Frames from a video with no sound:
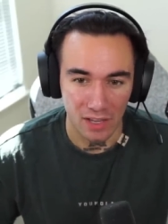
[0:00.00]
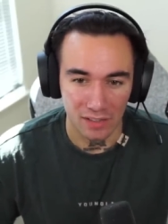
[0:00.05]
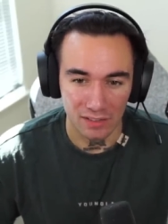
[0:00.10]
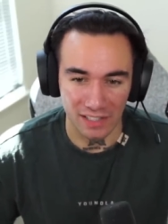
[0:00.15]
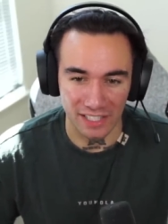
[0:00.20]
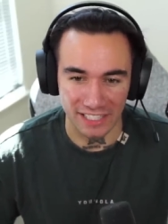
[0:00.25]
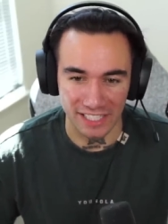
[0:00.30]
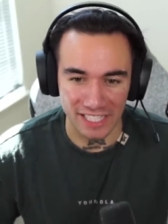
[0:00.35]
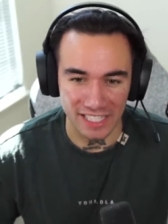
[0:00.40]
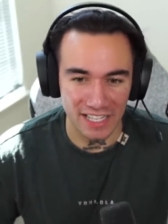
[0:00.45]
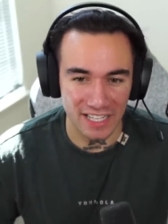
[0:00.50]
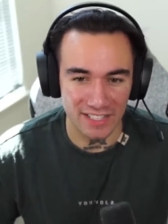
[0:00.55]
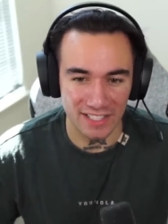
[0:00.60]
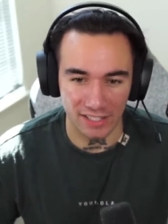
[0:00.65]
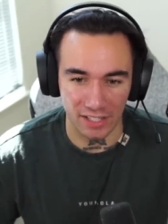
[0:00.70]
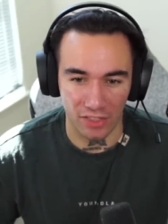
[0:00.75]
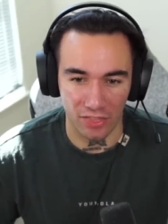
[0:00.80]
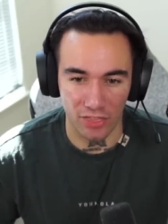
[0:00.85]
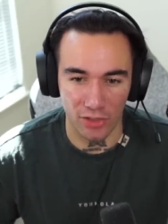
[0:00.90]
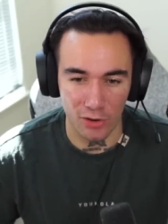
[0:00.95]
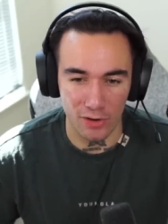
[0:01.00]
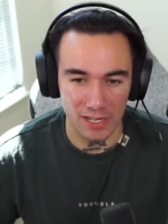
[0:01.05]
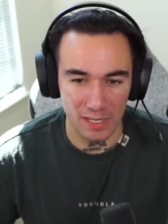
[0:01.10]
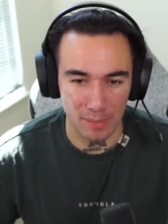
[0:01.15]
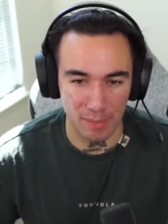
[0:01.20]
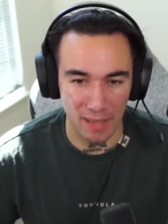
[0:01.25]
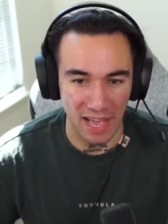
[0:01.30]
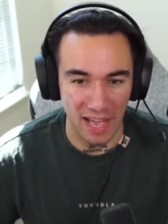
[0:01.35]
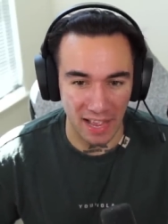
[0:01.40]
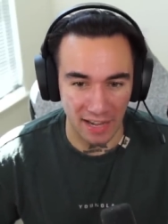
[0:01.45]
Like he has like a 30
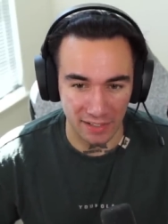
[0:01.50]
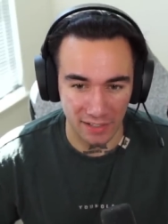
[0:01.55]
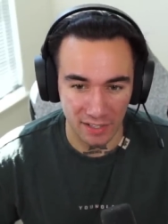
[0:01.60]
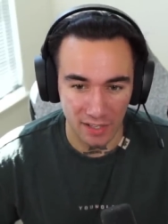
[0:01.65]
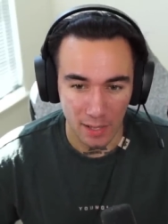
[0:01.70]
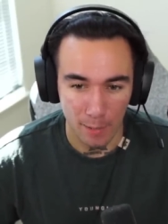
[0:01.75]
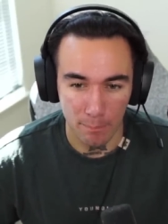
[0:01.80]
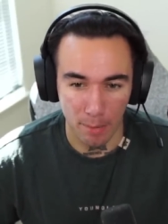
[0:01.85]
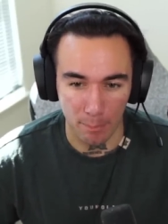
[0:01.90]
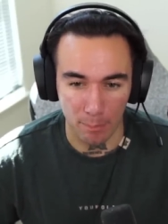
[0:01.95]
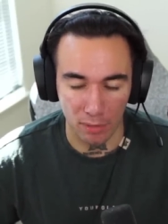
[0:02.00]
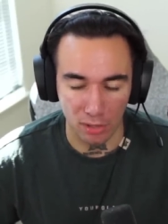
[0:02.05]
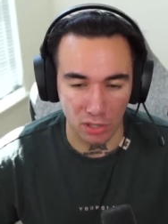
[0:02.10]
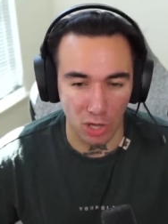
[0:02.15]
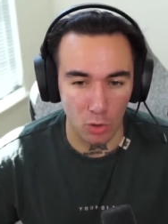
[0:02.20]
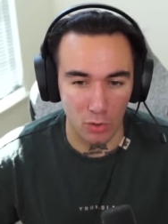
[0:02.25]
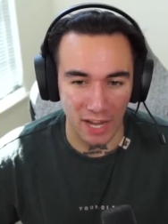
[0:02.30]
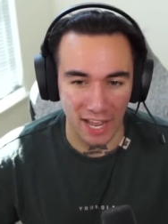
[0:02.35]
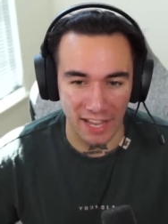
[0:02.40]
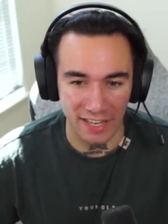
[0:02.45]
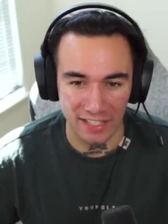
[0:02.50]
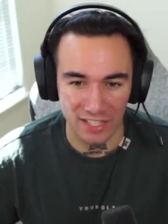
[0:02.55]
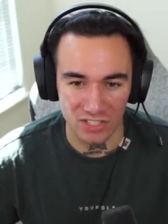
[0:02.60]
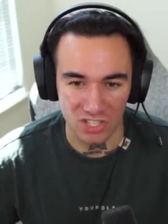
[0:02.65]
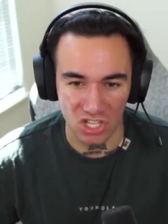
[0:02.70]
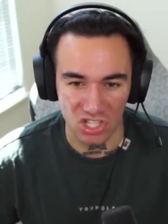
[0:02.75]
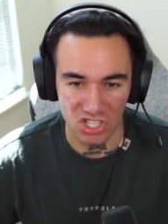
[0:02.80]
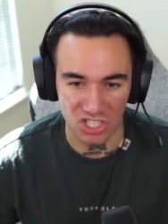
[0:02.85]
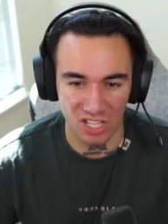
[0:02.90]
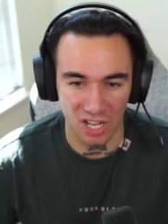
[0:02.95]
pack, but below that he
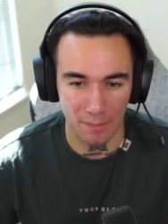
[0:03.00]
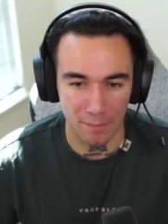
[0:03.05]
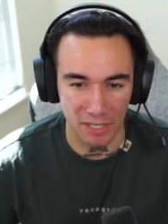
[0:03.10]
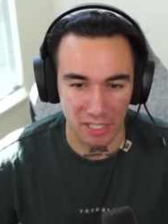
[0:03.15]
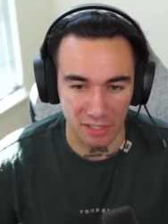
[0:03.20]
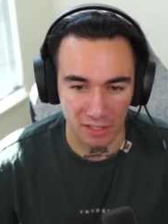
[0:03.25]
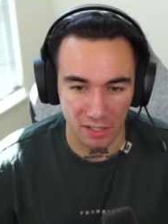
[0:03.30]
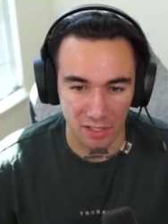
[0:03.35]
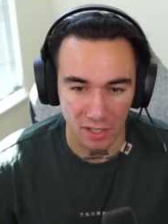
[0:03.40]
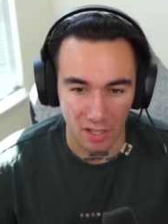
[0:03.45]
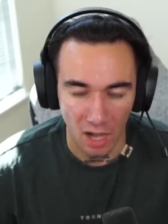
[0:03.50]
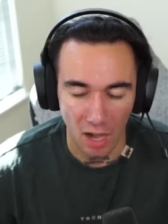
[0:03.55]
has a stomach.